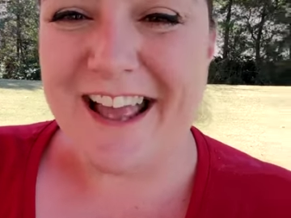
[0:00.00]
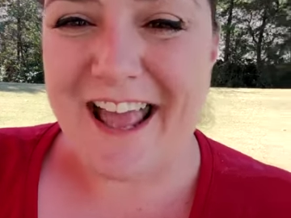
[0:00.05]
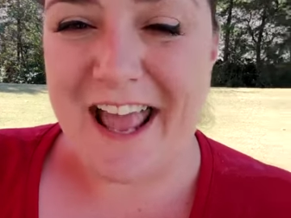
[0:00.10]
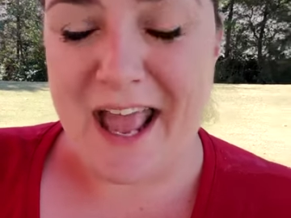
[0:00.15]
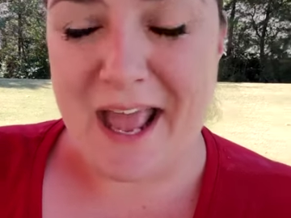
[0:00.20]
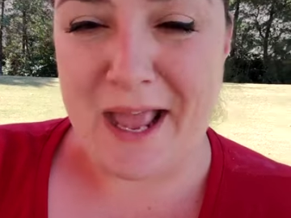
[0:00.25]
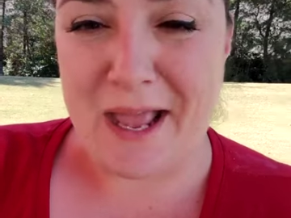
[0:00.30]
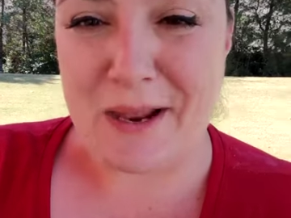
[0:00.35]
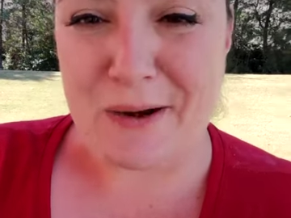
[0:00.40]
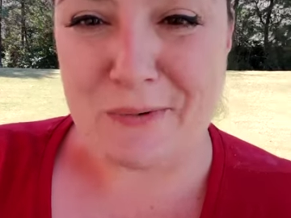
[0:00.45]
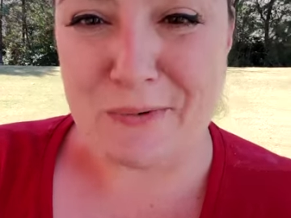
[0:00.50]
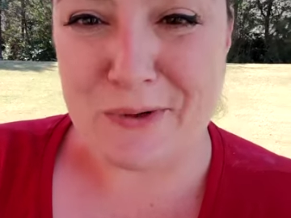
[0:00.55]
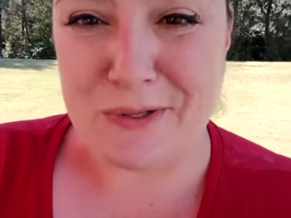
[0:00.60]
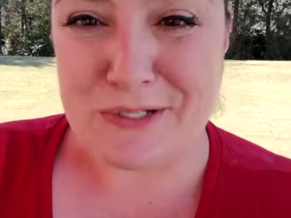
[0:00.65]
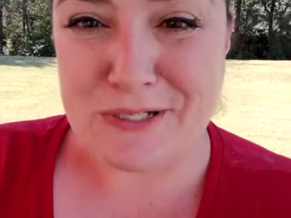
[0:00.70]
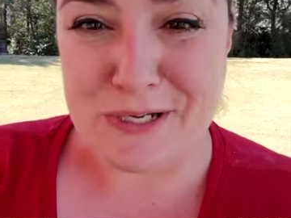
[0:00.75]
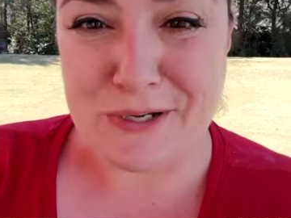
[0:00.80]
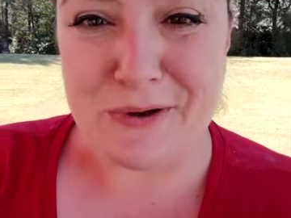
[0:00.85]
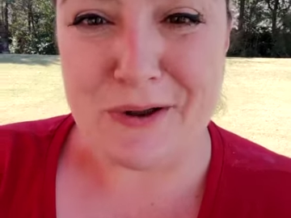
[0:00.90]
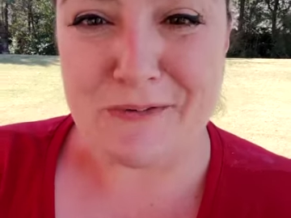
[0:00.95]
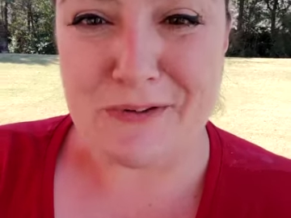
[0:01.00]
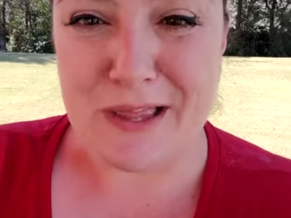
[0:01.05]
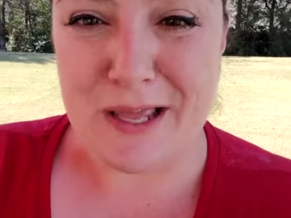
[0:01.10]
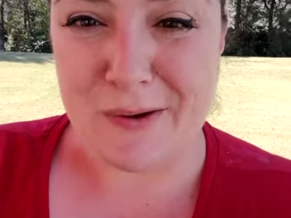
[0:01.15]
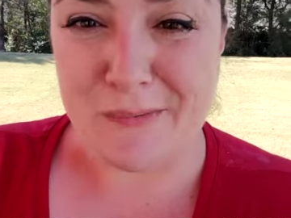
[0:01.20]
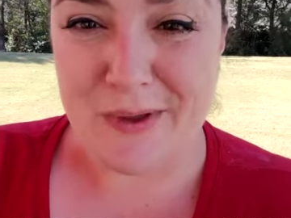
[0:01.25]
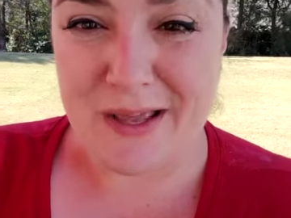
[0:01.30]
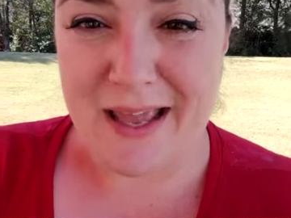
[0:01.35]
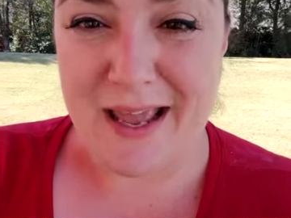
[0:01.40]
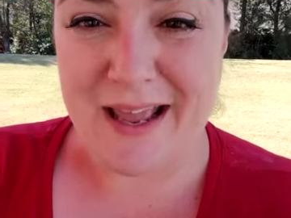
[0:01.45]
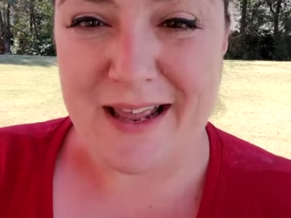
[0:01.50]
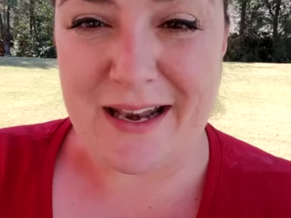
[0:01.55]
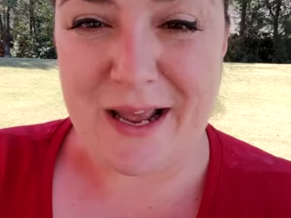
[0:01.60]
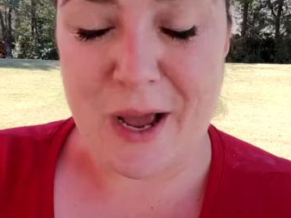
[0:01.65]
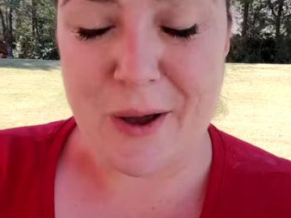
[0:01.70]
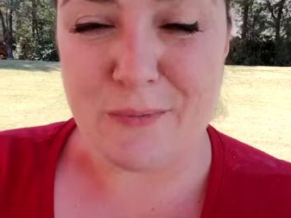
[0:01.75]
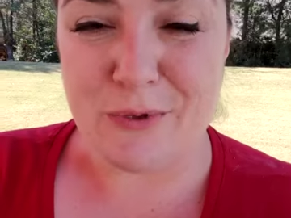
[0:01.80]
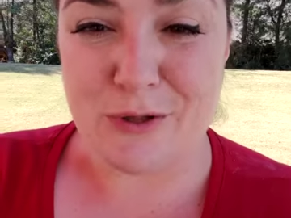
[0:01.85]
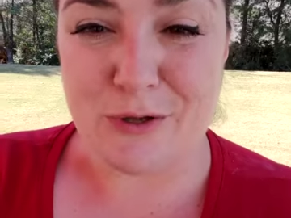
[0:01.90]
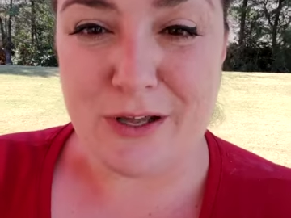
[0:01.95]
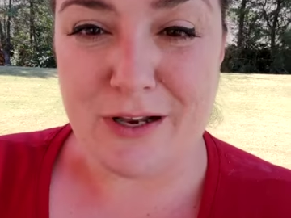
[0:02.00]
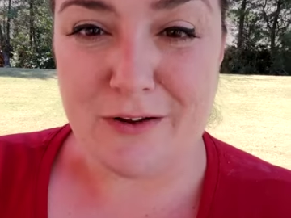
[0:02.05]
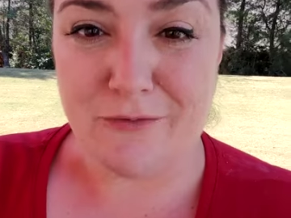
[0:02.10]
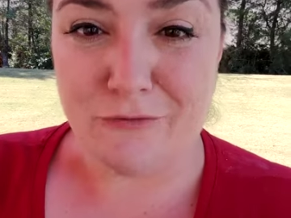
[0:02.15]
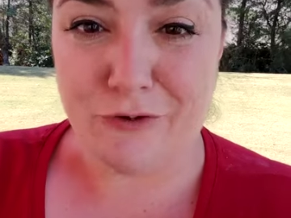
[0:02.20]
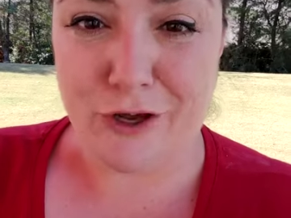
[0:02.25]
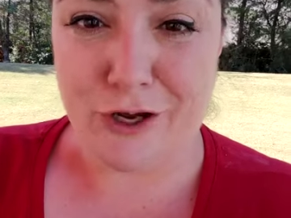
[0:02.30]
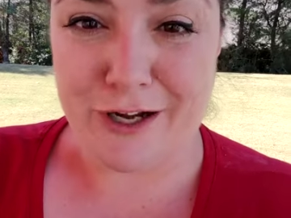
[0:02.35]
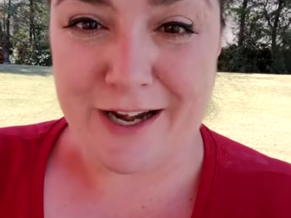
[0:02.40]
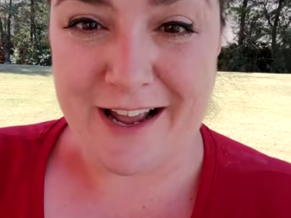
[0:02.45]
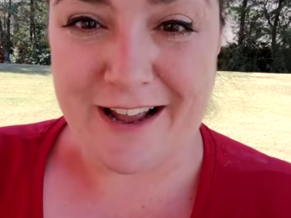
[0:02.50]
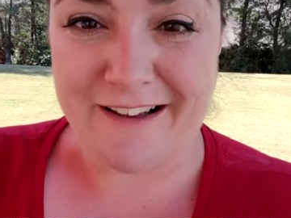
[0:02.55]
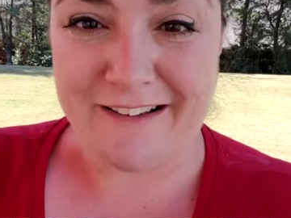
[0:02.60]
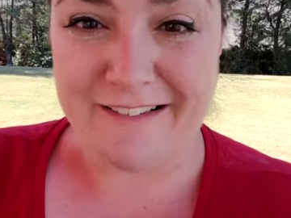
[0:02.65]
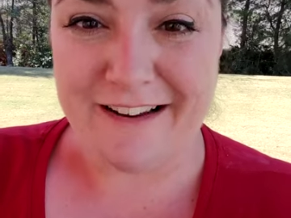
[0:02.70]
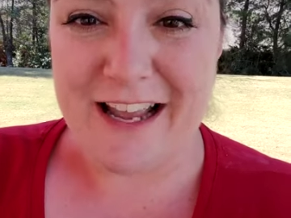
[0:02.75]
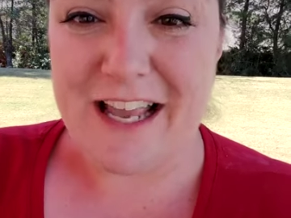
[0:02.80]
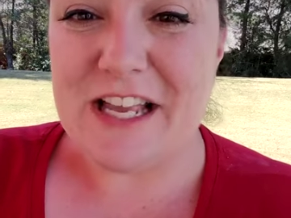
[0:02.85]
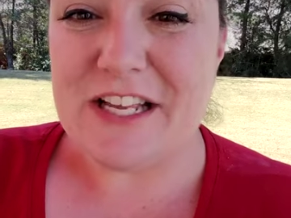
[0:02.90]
and we'll do everything we can to help you get it figured out.